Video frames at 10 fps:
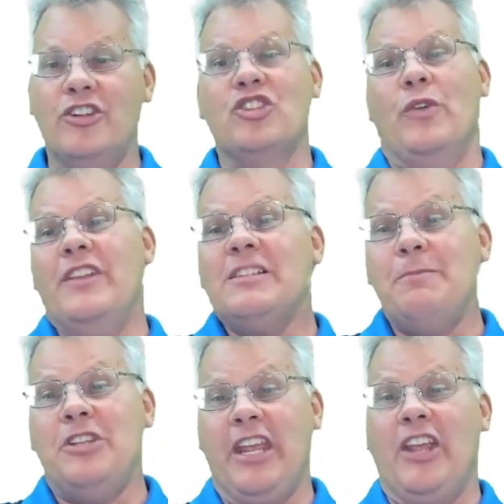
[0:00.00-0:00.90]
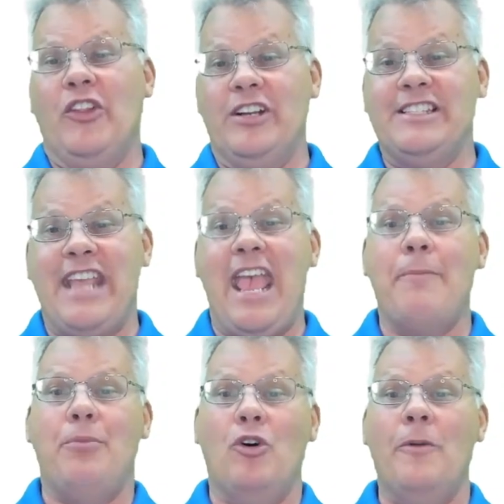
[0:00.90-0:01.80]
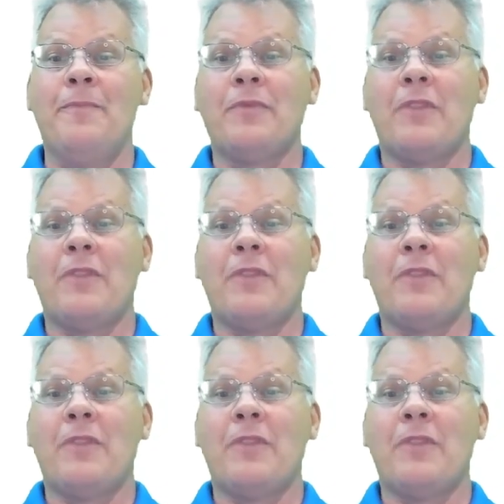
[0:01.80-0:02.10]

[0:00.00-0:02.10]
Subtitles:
So in this particular example,